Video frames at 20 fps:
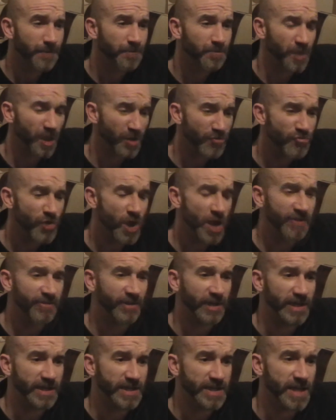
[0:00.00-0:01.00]
It really,
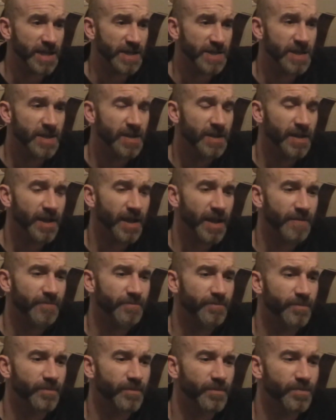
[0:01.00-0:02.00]
really did.
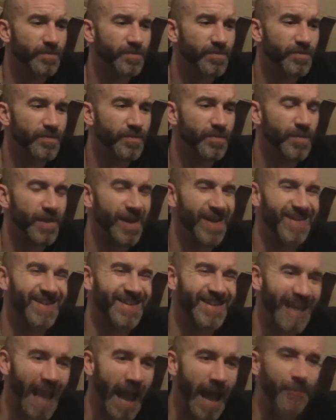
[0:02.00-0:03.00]

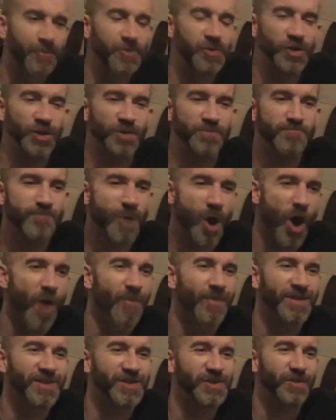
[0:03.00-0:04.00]
It captured
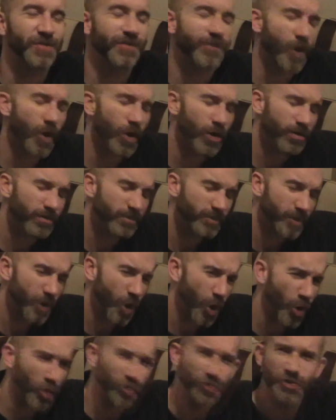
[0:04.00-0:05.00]
moments of
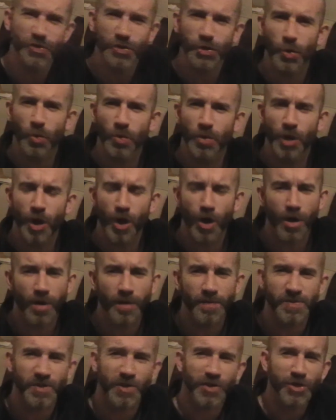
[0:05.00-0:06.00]
old school
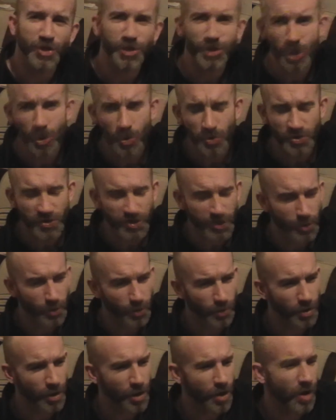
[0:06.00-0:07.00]
Holmes and new
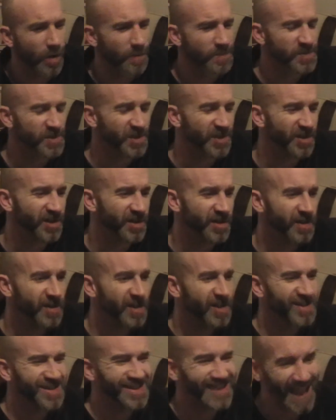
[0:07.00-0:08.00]
school Holmes and
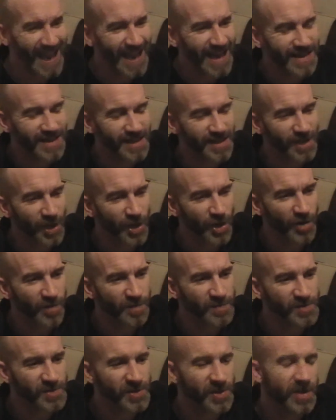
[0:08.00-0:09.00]
tainted
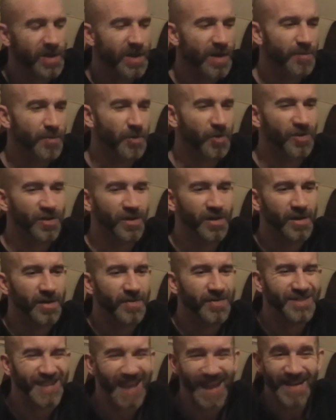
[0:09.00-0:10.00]
Holmes, but
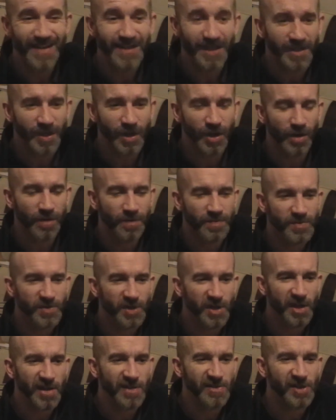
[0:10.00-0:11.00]
Tainted Holmes
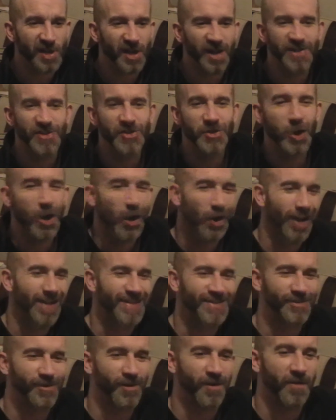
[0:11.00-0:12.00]
is no
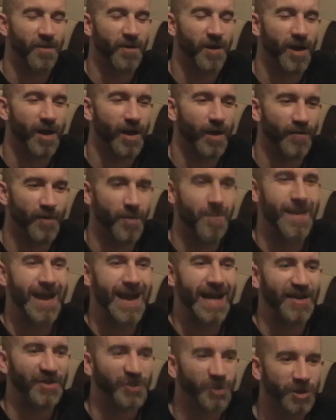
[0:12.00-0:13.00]
lesser of a
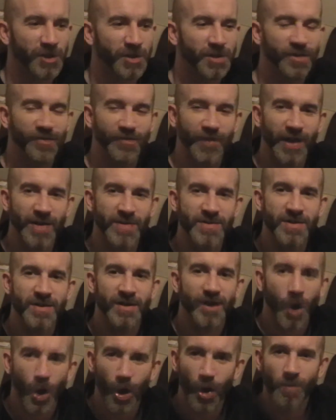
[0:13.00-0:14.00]
man than
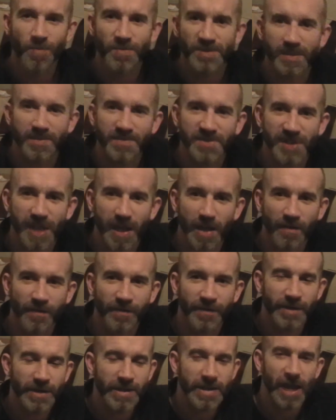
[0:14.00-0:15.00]
Holmes
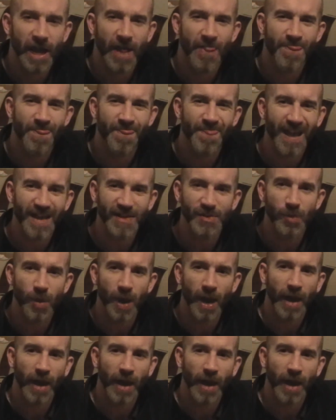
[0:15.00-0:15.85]
himself. And that's why I